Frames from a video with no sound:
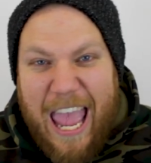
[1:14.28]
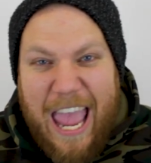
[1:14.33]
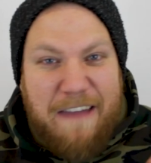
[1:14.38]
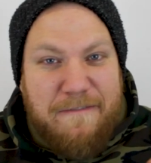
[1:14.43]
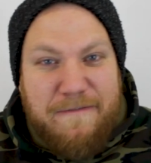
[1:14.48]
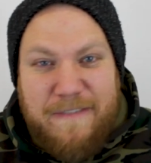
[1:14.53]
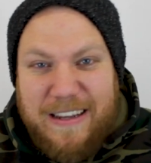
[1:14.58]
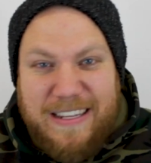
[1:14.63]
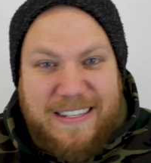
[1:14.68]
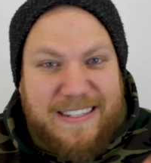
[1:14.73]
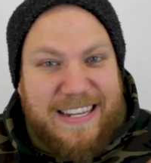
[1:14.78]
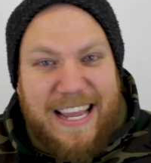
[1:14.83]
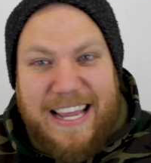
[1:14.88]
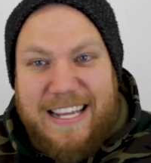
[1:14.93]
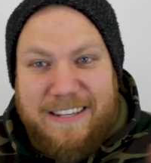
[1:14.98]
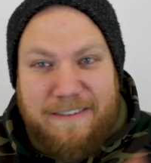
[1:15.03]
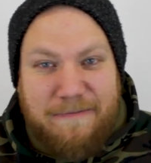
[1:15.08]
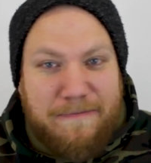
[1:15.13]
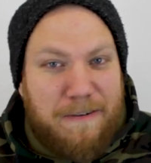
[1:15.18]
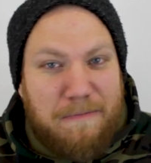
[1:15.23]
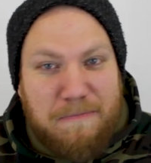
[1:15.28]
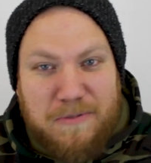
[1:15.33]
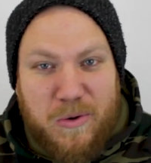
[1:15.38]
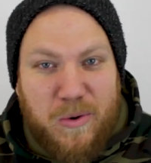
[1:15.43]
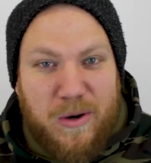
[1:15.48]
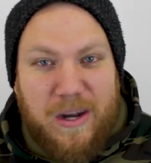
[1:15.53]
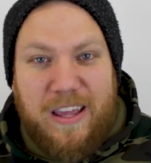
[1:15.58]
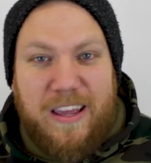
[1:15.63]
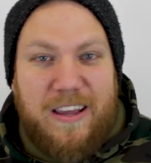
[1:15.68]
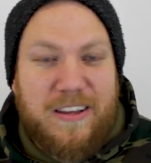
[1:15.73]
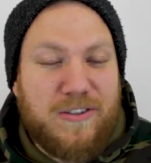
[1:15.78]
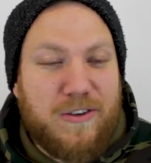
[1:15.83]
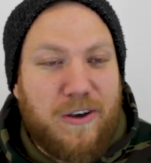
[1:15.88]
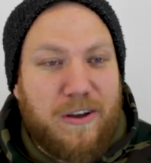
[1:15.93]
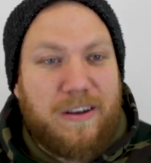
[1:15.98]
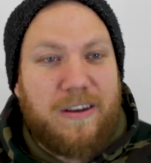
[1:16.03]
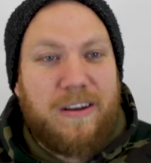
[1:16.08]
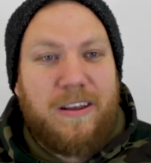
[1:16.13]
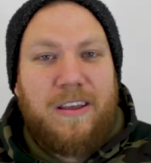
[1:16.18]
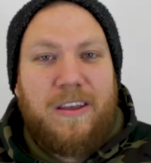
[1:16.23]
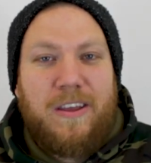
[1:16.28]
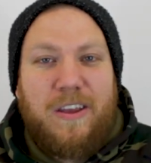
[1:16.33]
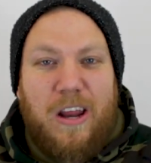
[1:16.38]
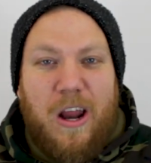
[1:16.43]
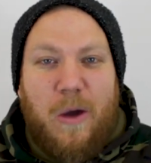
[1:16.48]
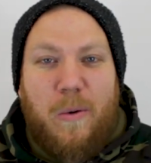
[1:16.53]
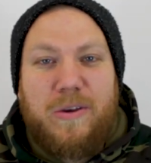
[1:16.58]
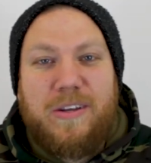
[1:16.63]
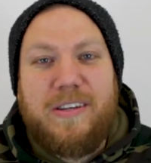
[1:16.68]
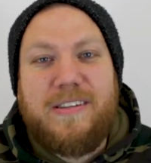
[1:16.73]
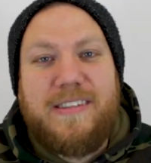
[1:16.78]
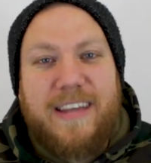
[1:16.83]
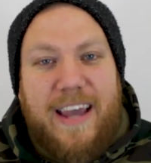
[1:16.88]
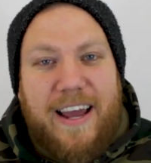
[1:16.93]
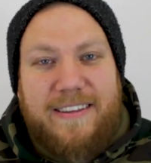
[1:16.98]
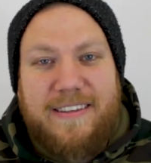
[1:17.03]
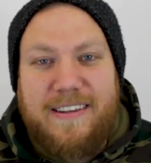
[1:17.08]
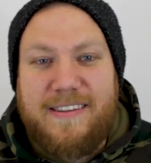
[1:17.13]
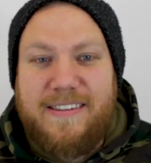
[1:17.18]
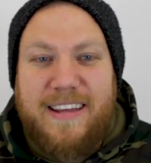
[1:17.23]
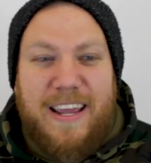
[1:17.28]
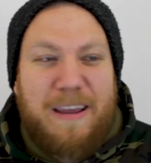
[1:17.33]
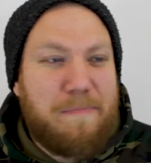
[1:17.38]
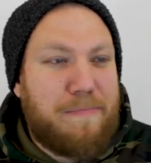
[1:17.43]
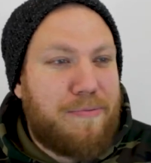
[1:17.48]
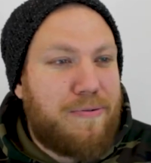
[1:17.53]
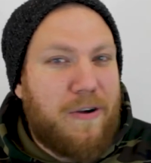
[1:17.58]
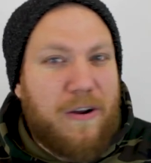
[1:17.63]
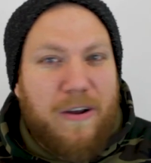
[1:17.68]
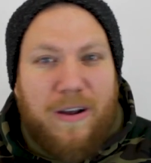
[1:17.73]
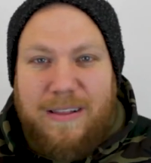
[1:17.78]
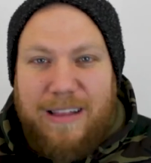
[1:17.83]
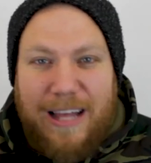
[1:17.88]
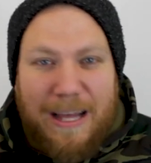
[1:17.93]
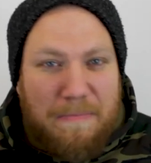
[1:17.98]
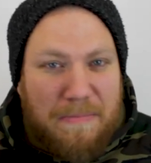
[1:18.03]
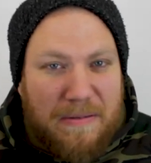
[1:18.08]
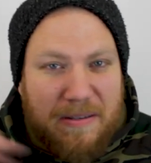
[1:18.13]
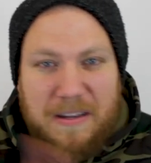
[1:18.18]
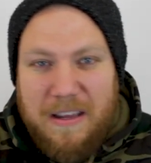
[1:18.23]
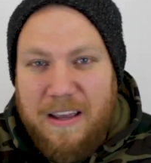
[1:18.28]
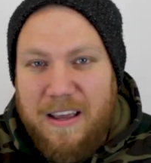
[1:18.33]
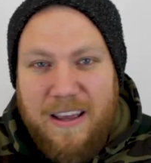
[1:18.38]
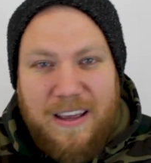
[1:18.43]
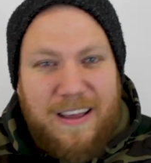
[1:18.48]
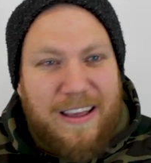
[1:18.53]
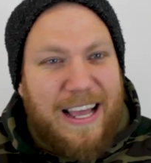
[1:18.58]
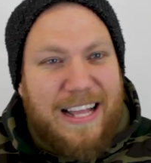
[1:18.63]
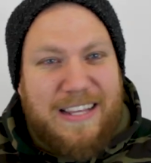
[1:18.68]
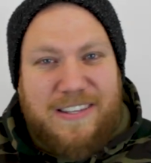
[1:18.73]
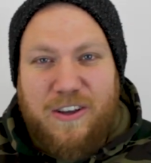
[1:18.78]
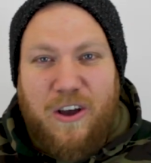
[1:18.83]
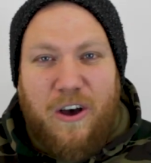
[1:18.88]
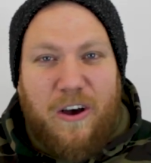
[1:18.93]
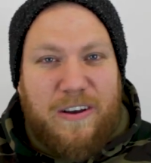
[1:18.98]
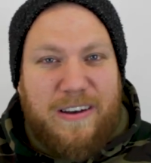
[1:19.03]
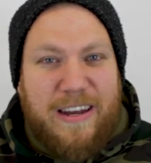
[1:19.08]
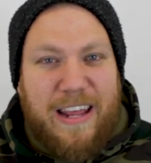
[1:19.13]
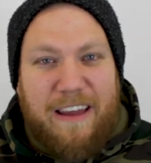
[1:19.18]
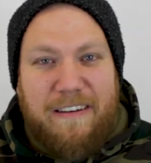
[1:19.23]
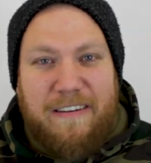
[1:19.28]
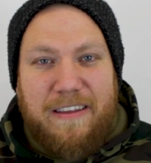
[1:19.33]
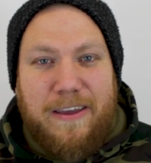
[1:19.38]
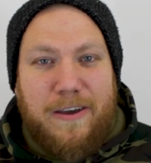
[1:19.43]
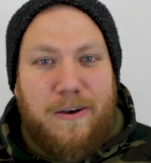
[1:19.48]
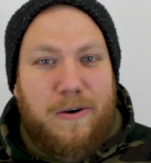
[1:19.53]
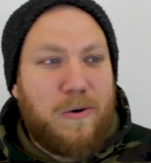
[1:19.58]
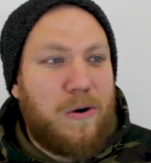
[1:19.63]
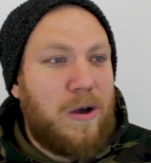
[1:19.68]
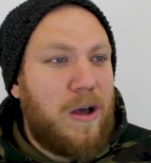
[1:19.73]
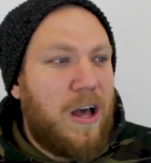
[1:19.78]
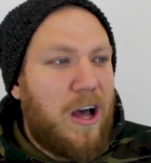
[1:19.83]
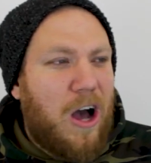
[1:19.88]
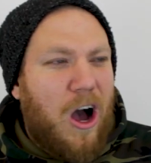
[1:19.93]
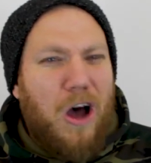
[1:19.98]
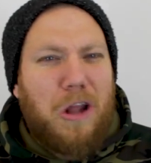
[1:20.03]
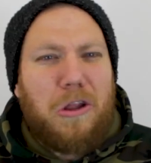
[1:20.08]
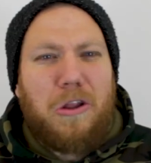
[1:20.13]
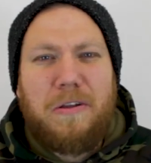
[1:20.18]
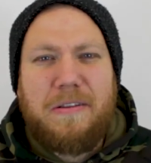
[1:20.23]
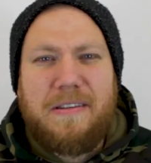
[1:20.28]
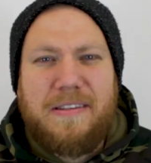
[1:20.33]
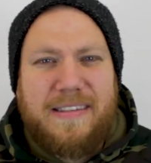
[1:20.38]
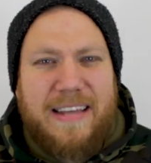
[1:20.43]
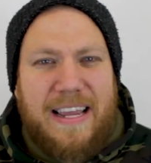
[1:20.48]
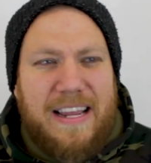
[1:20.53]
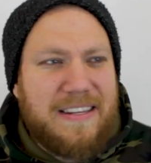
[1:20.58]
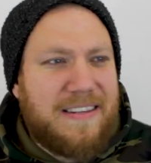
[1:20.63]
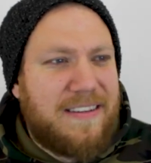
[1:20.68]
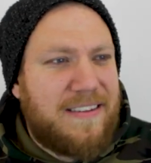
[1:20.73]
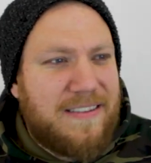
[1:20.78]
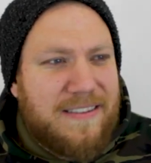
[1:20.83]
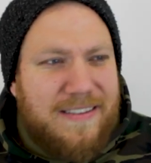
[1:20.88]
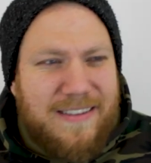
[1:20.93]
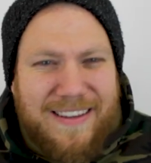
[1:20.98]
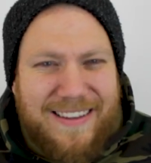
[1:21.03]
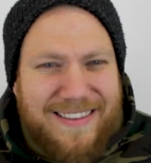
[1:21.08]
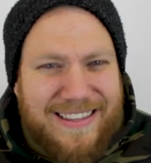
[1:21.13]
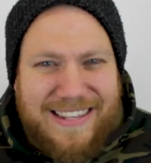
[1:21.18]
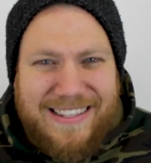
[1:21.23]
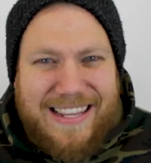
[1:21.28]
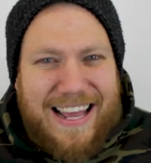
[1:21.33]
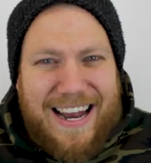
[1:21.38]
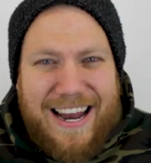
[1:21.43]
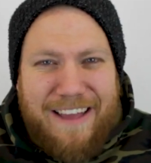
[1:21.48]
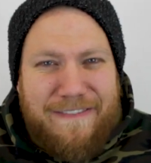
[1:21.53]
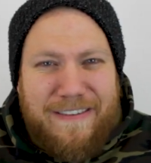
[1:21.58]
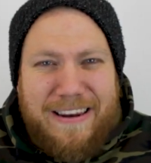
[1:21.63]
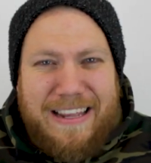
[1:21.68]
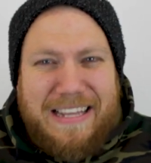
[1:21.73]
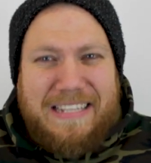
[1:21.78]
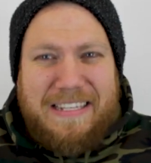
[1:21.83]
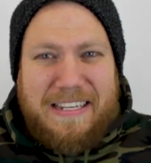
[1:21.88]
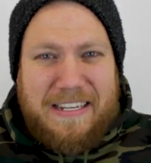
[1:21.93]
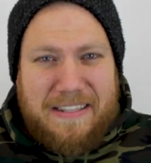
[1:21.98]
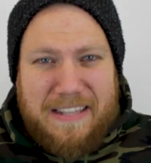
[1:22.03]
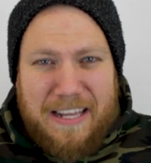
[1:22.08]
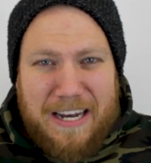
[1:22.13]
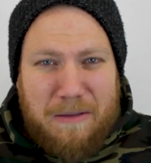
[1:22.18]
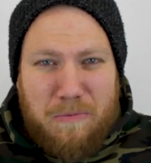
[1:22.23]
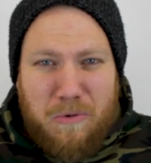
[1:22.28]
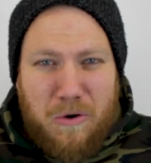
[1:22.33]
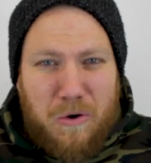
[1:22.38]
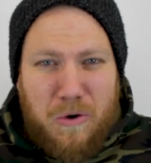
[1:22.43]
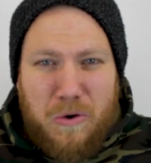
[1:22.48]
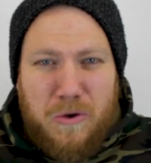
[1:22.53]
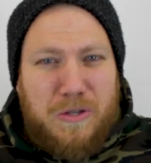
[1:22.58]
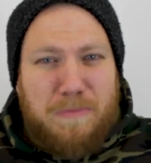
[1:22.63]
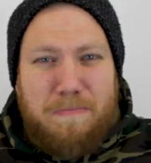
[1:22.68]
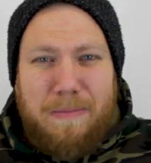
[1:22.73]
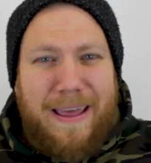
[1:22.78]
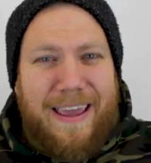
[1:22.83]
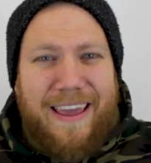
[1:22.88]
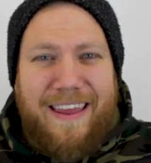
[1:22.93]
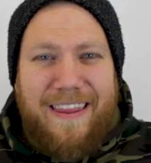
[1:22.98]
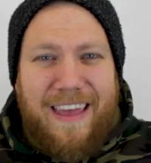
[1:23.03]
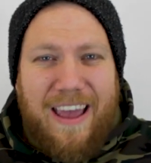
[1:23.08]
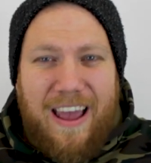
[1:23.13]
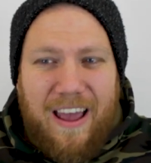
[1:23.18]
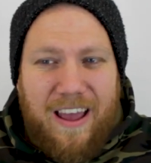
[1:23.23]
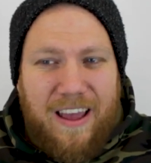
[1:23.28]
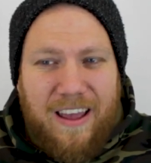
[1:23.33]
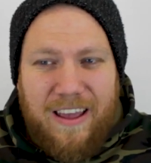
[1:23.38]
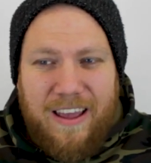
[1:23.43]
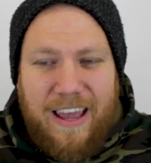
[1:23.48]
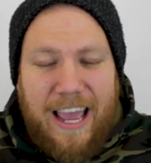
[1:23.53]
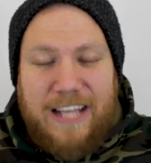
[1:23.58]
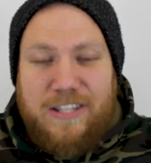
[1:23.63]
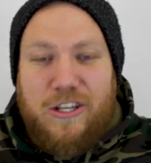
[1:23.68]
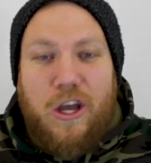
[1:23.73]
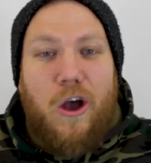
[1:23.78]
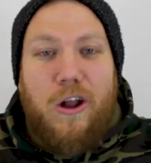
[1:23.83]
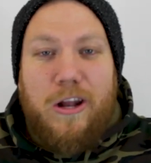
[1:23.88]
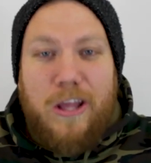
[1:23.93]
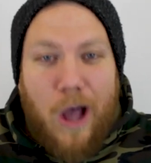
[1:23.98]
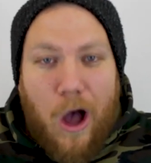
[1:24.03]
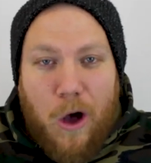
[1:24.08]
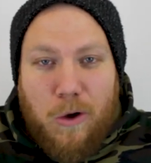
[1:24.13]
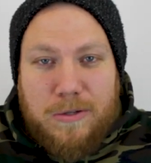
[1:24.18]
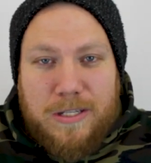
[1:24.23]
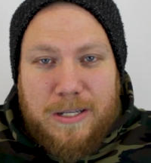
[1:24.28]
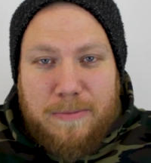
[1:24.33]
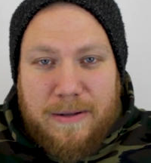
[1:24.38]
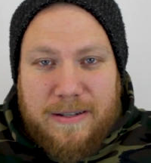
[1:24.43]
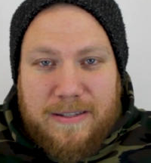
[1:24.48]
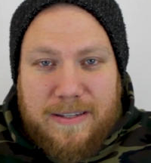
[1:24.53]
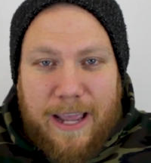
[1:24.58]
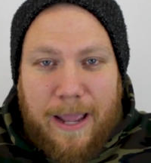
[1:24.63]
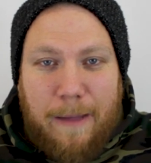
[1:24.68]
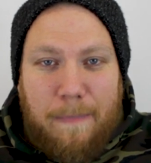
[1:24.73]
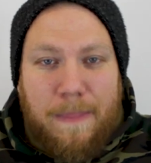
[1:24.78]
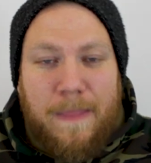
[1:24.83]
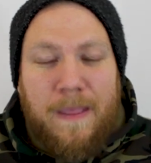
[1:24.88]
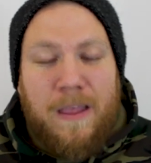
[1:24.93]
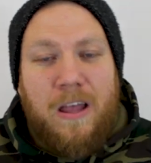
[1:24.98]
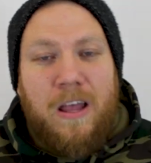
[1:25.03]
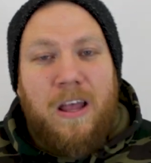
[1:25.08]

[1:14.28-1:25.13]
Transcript: every season from 20 years on. You know, which is sad to see. Pro clubs, it's gone downhill. Online seasons, does that even exist anymore? Who's playing that? It's only Ultimate Team.